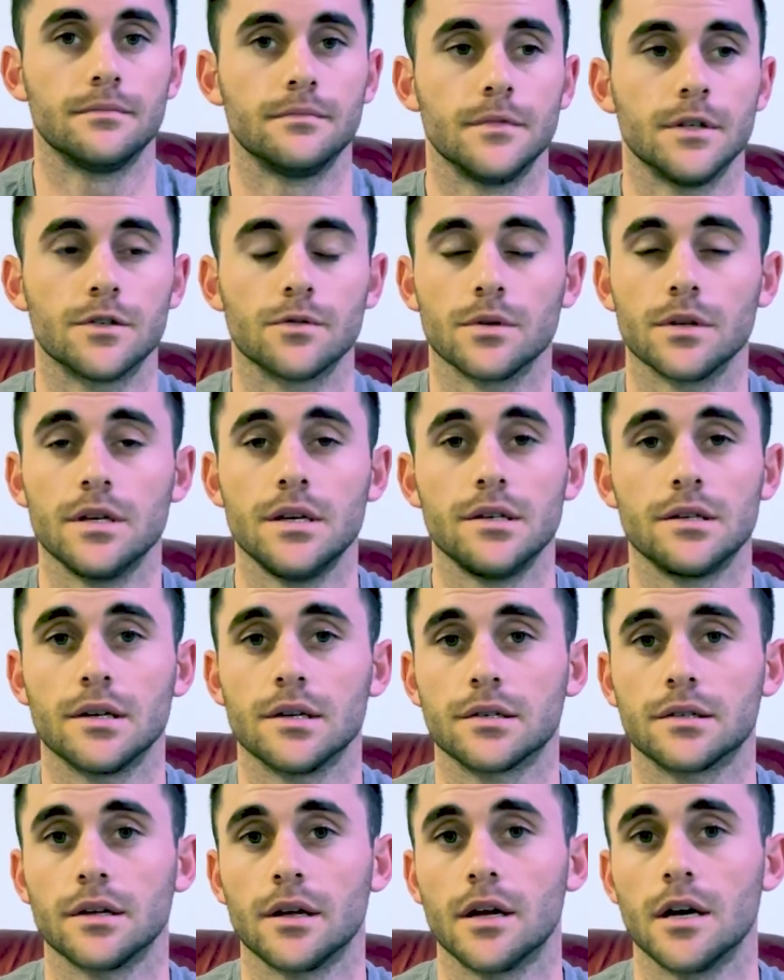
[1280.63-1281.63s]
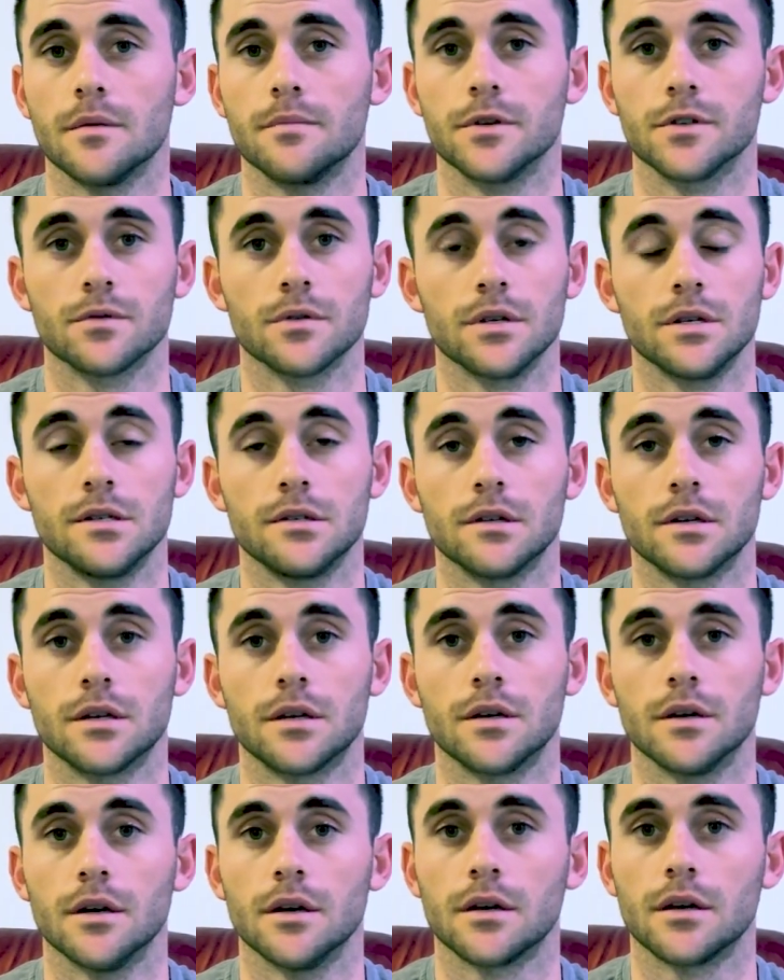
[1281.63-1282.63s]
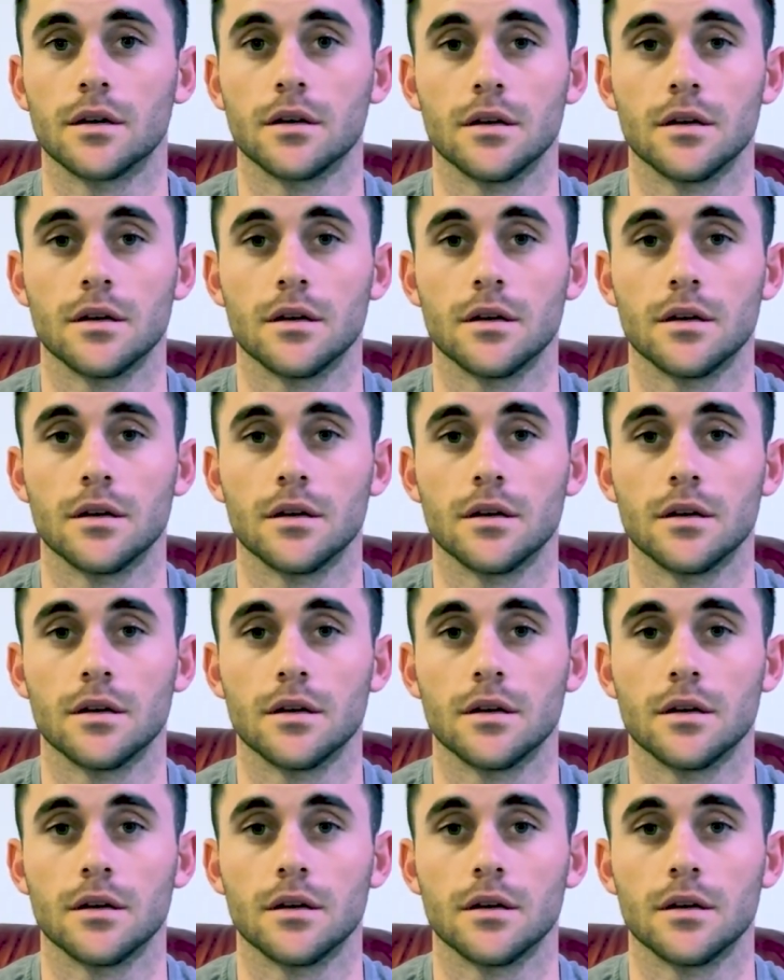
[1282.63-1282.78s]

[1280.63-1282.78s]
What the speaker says: It's really easy to set up, it's really easy to cook.